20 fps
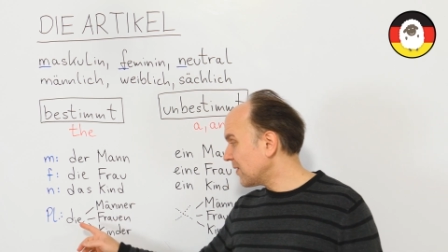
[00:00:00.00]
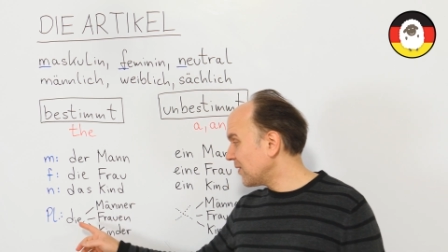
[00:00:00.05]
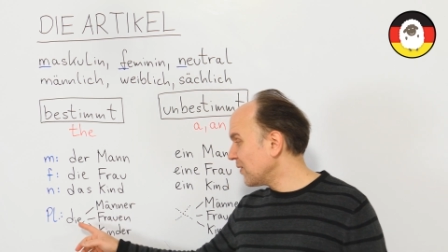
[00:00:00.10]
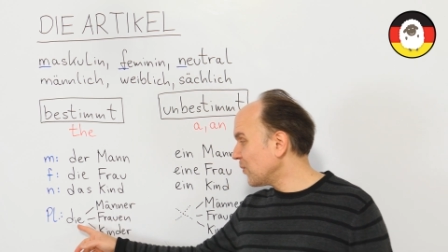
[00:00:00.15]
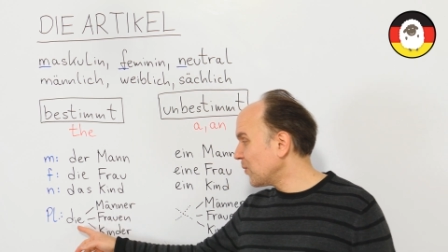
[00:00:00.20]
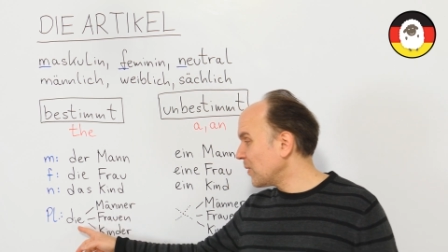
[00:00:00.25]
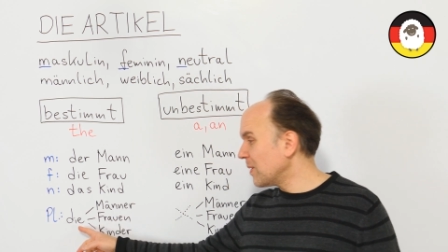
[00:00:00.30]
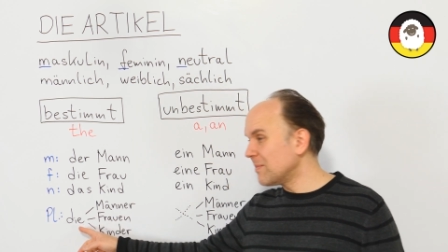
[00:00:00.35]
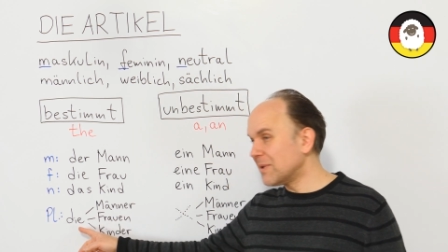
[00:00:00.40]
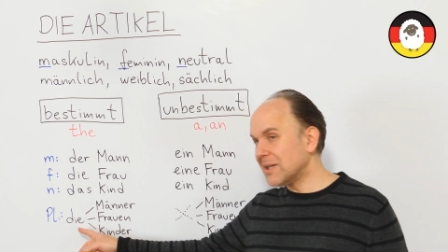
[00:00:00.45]

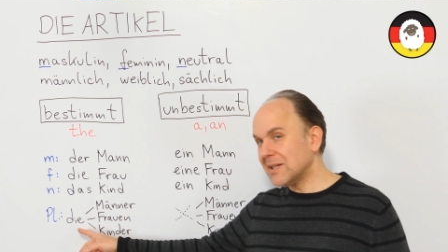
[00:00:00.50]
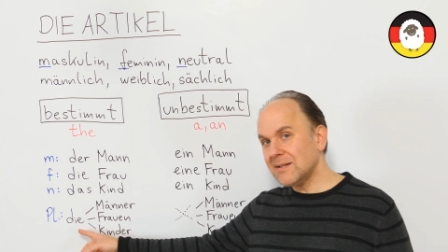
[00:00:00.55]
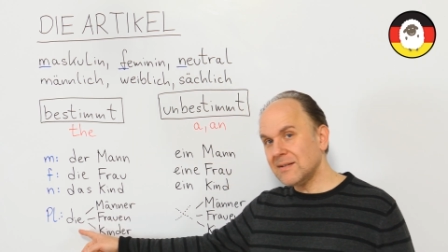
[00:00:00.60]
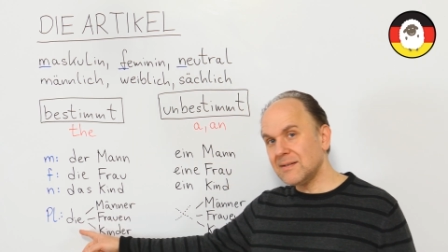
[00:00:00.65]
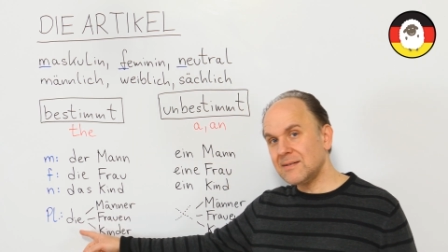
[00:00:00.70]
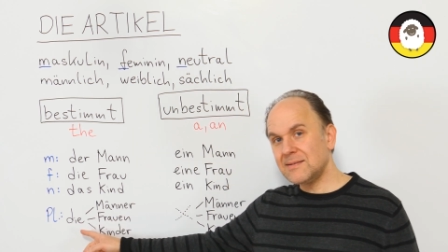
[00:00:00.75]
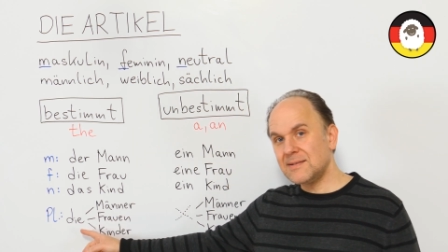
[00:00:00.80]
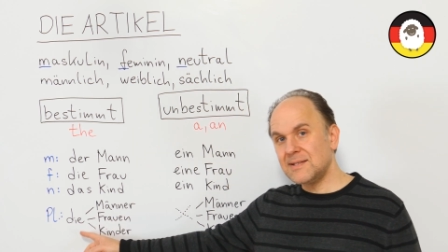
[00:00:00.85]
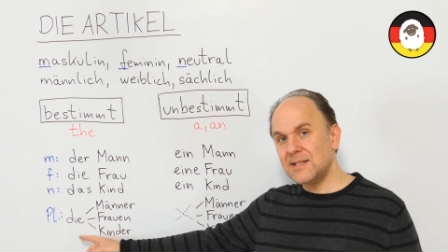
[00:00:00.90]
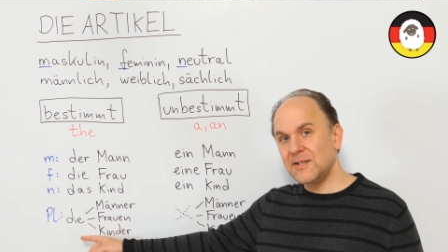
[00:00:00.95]
The
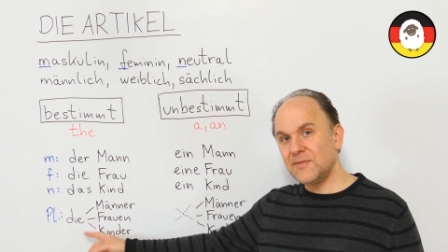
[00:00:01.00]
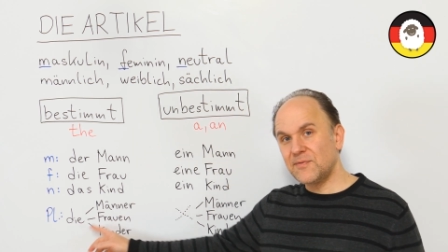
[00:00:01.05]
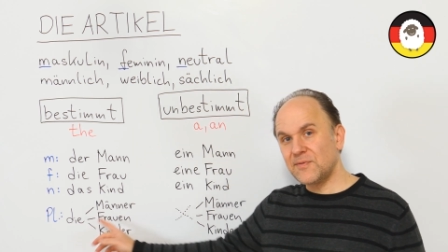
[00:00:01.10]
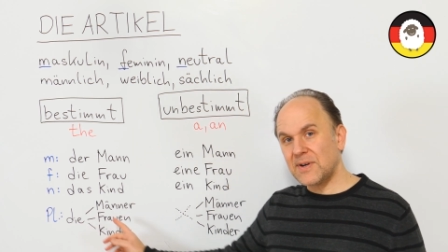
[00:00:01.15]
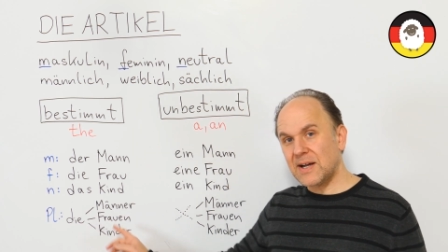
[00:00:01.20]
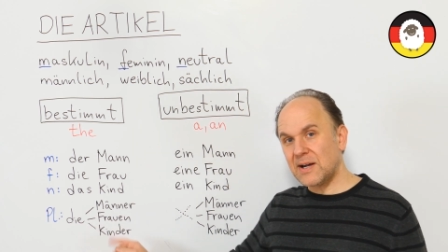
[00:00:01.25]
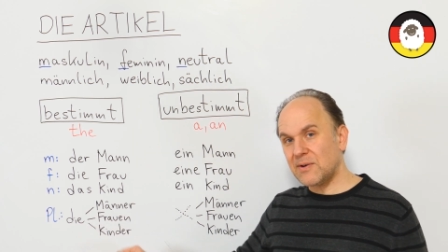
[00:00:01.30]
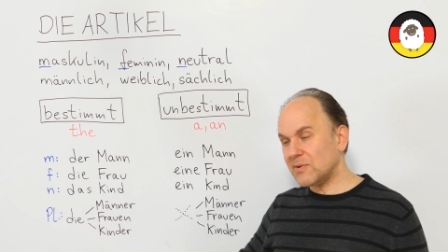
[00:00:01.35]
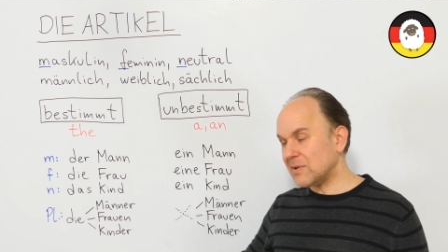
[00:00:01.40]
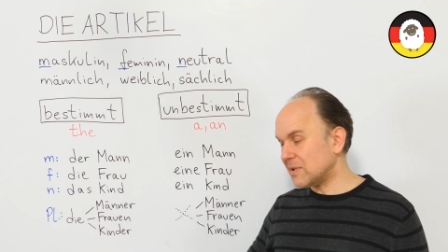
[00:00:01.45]
women, die
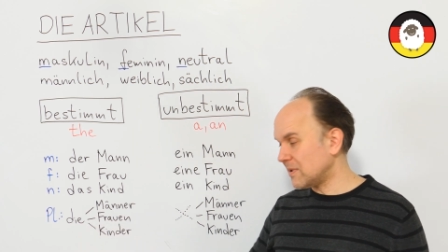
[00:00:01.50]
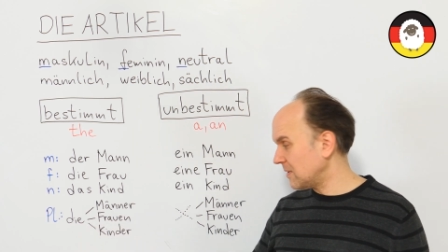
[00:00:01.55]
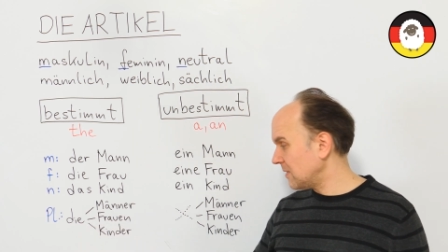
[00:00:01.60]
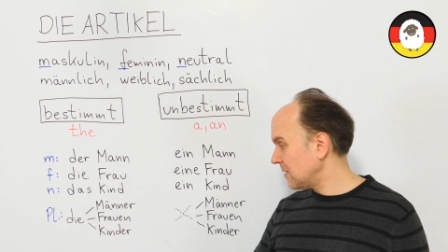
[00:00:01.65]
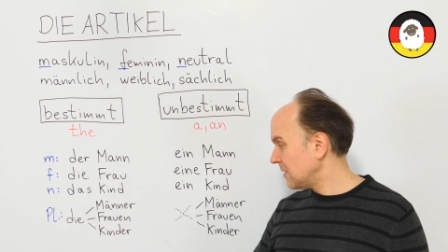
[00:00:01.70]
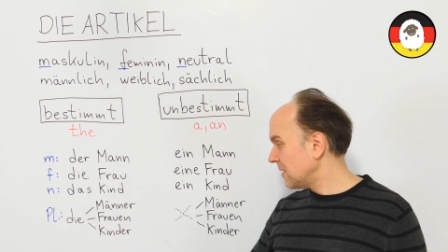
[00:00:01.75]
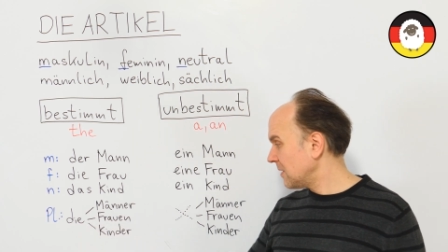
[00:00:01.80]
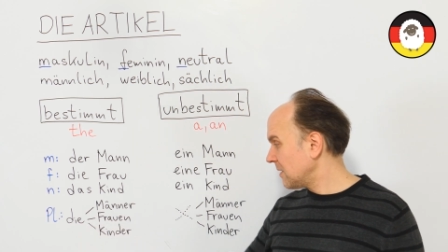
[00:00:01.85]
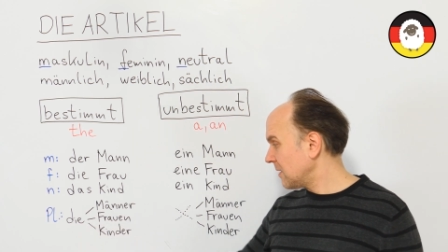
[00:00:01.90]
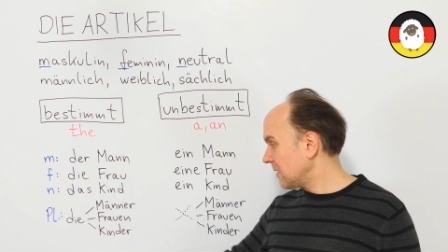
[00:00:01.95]

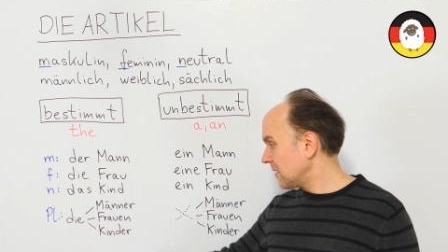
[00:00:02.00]
Frauen.